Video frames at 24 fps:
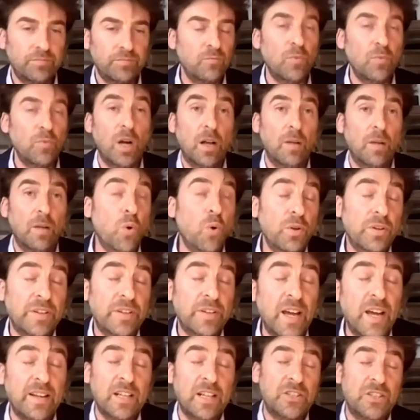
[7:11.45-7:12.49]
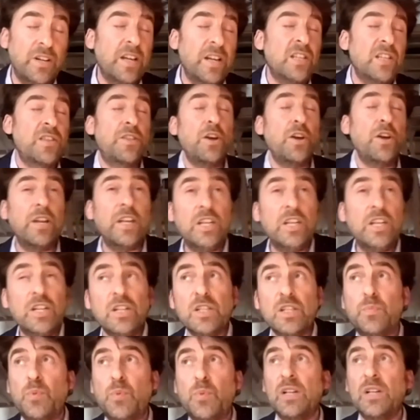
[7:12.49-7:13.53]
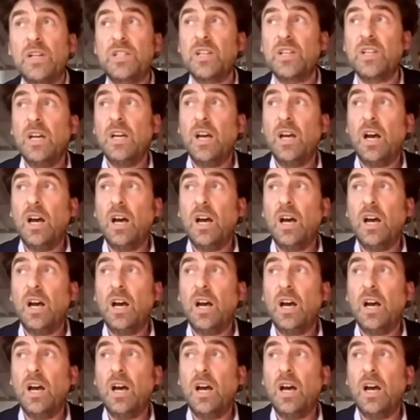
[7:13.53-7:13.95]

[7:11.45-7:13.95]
well, more than that, actually, it's 30 years, but